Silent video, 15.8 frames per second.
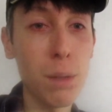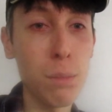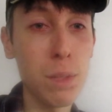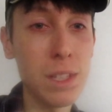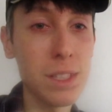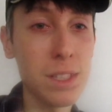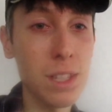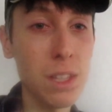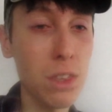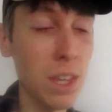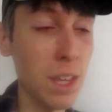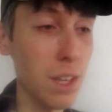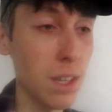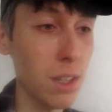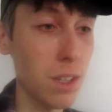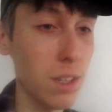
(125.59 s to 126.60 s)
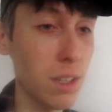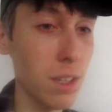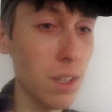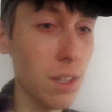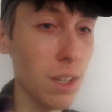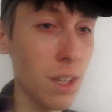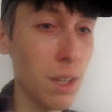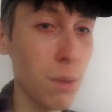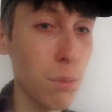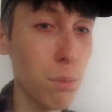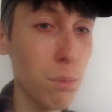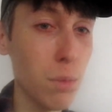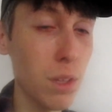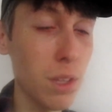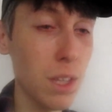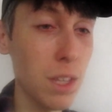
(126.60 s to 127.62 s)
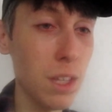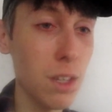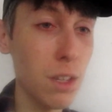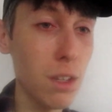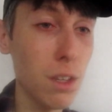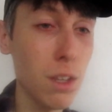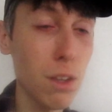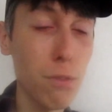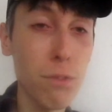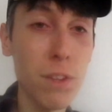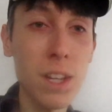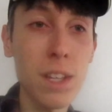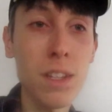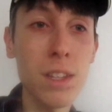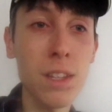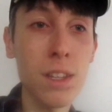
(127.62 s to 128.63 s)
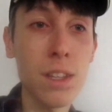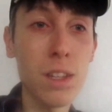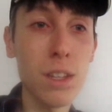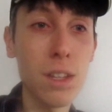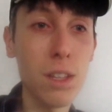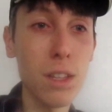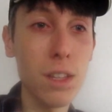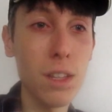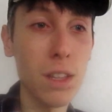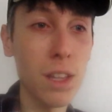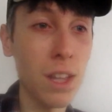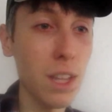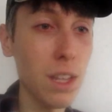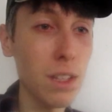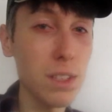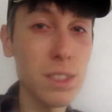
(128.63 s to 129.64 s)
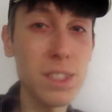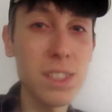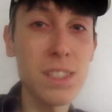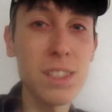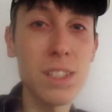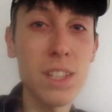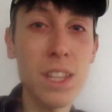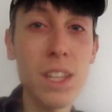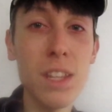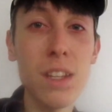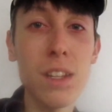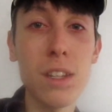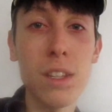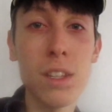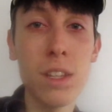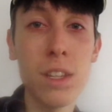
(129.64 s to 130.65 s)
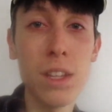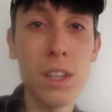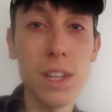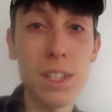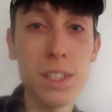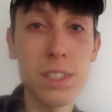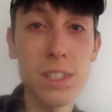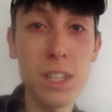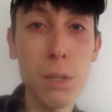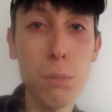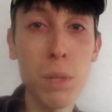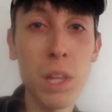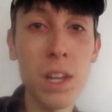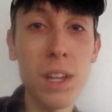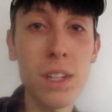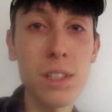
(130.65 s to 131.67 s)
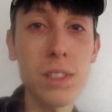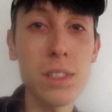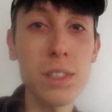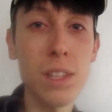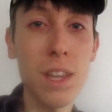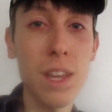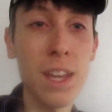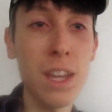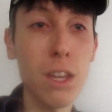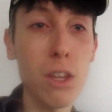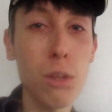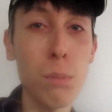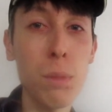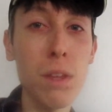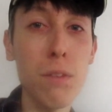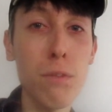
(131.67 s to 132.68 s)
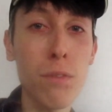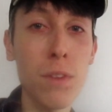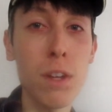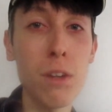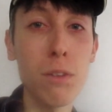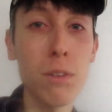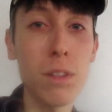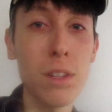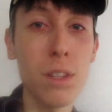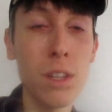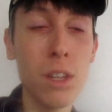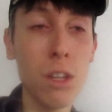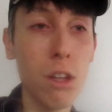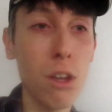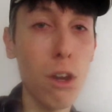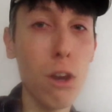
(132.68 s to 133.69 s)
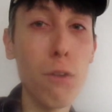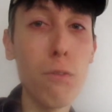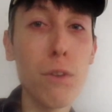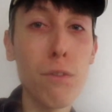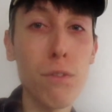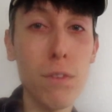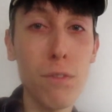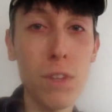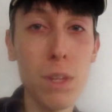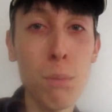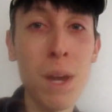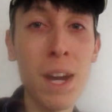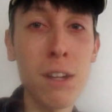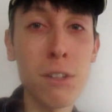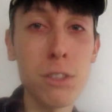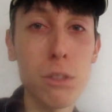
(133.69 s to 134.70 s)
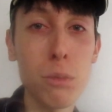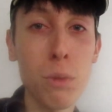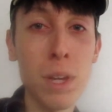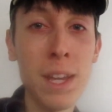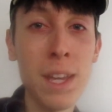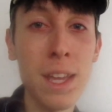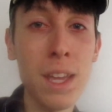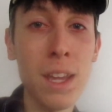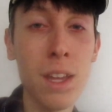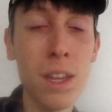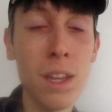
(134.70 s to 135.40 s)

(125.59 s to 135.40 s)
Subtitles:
It said that it affected like 16 city blocks and could be felt over 50 miles away.